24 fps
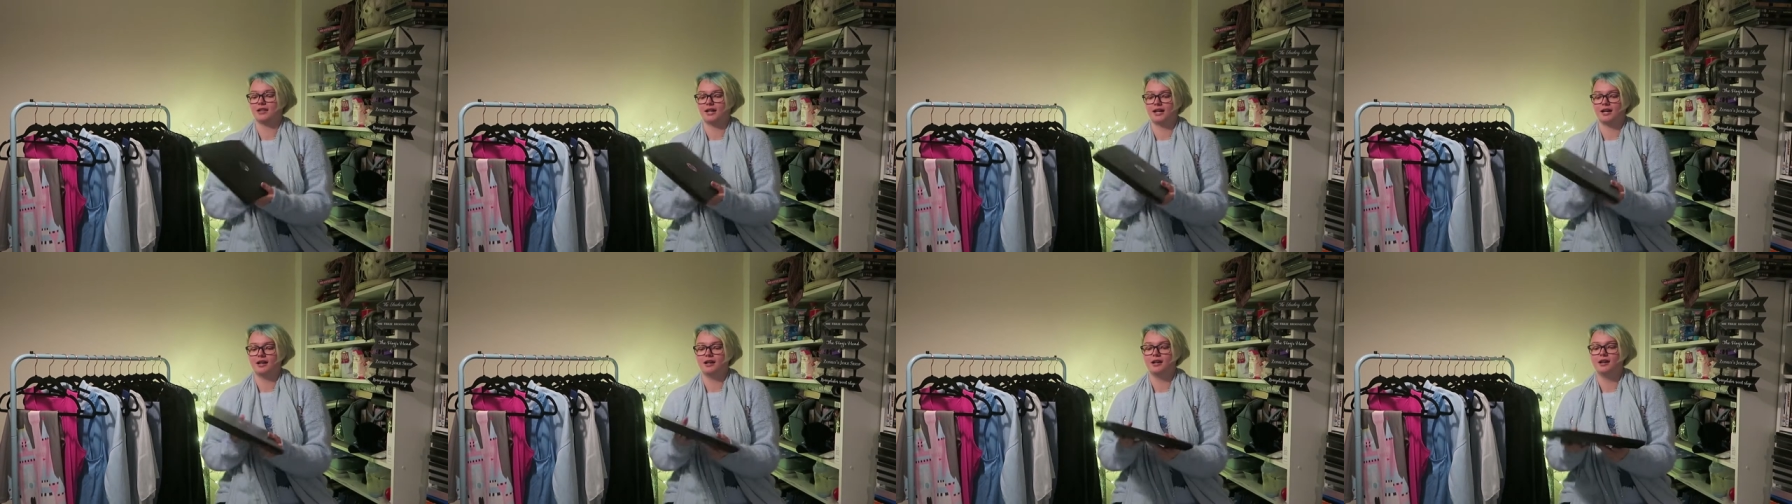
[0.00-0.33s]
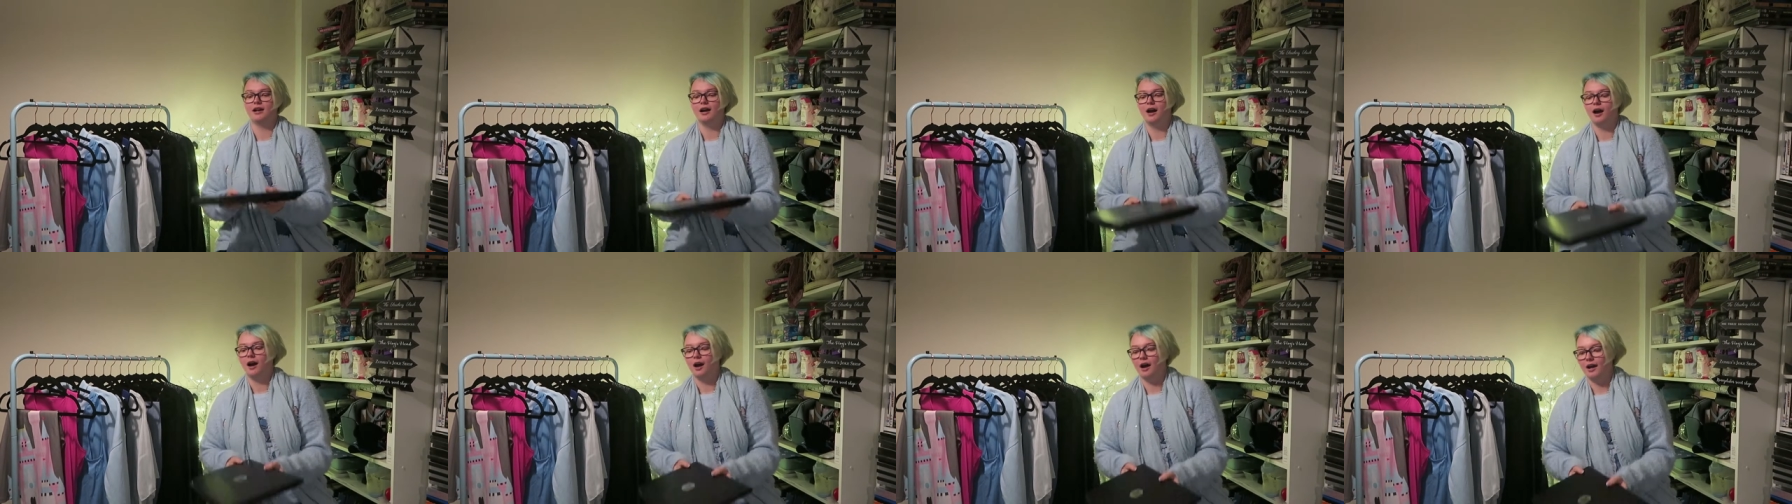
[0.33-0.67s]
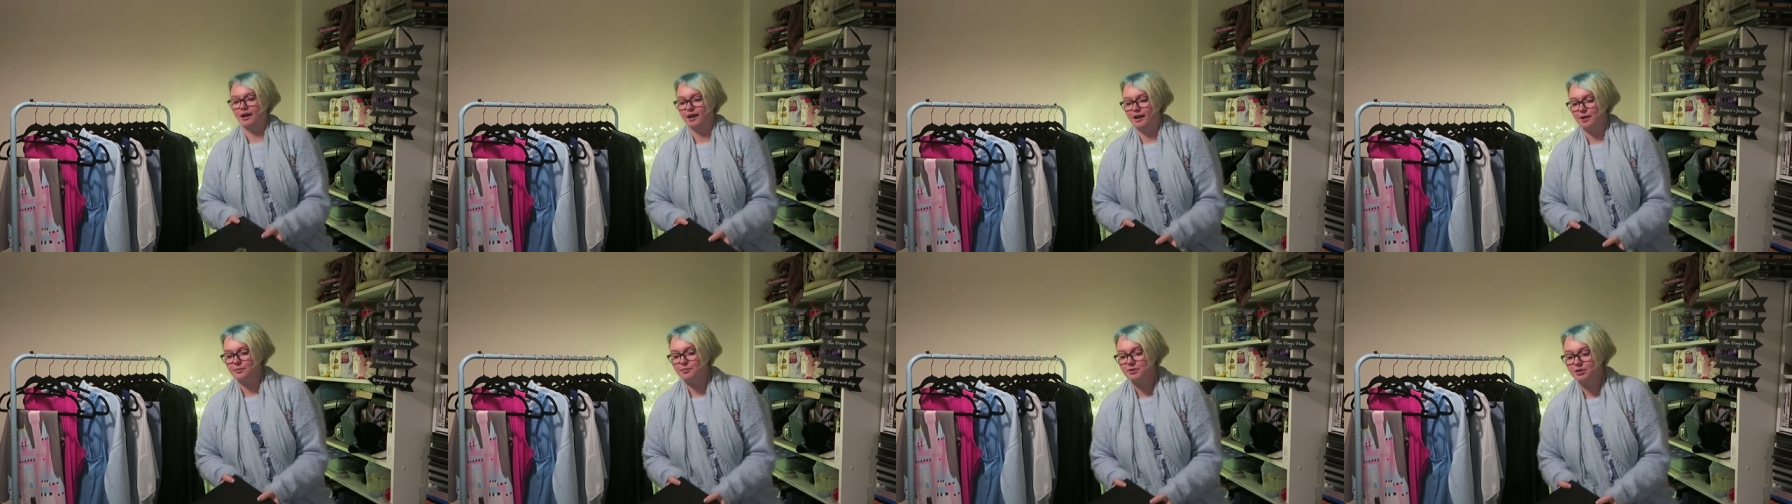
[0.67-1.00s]
that.
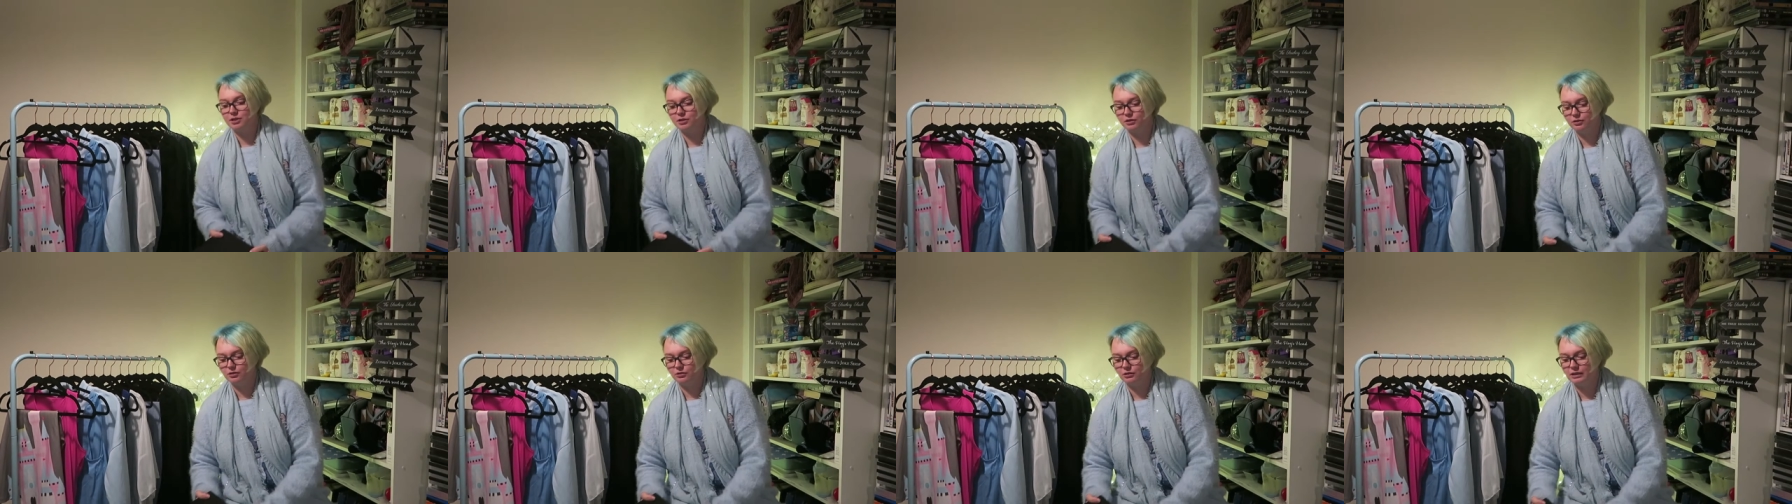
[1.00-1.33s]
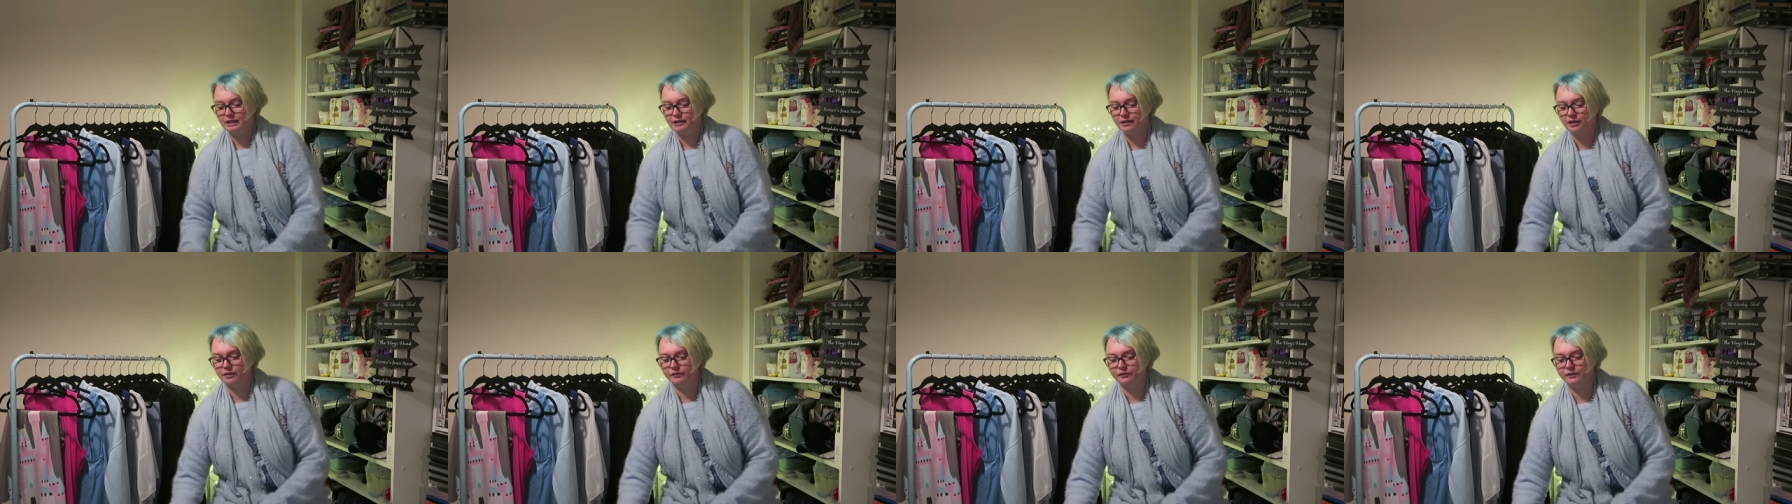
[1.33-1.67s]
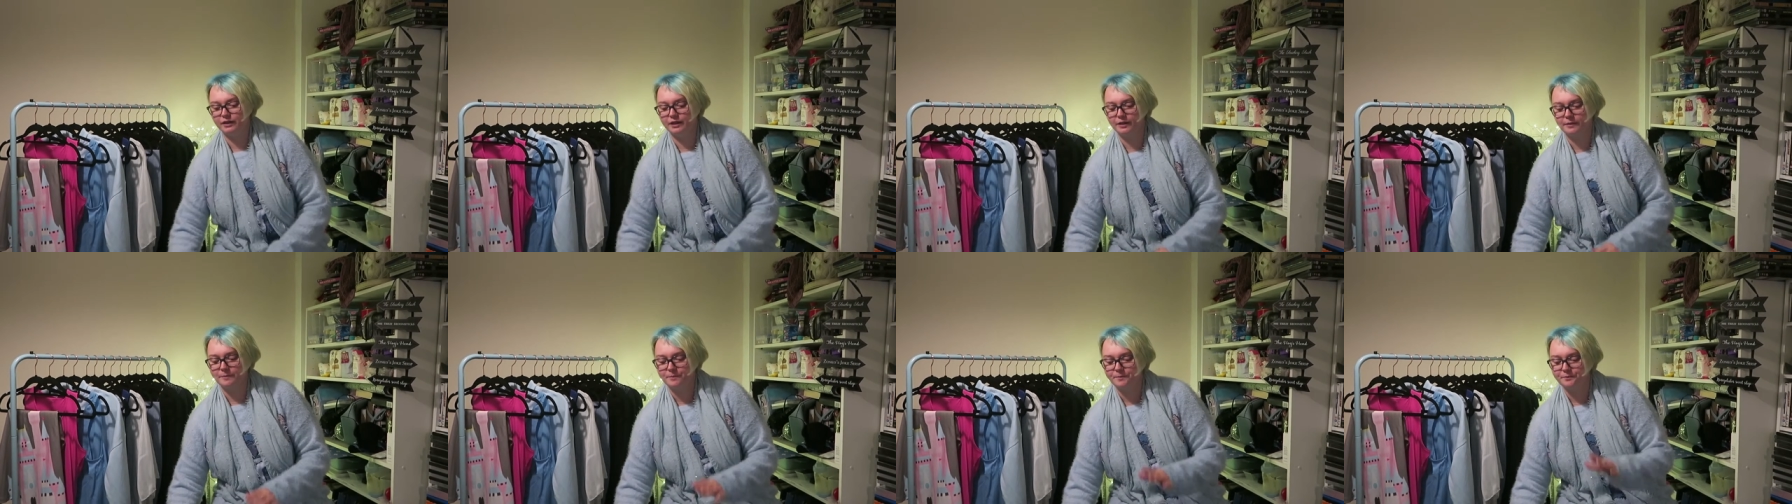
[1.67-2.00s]
I absolutely love
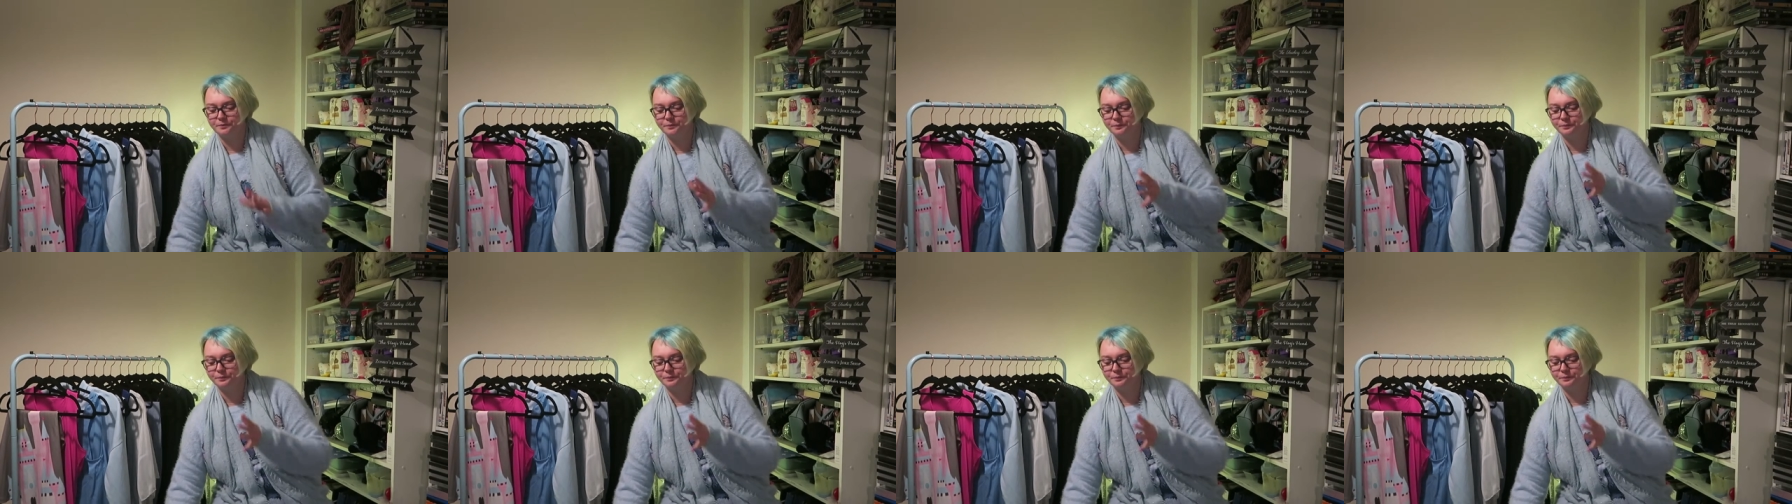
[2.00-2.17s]
it.